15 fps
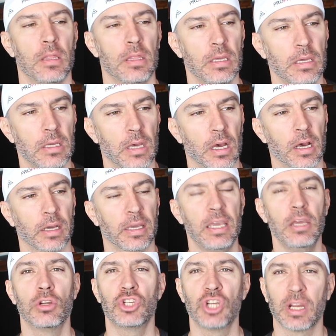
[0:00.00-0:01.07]
The
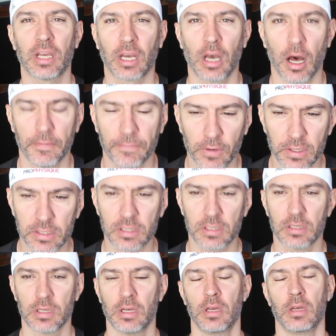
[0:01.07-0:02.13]
Ketogenic
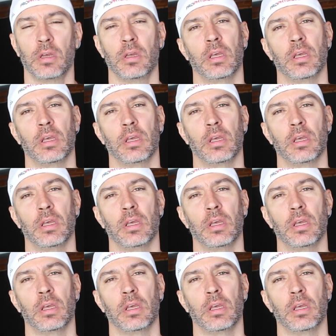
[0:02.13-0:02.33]
Conference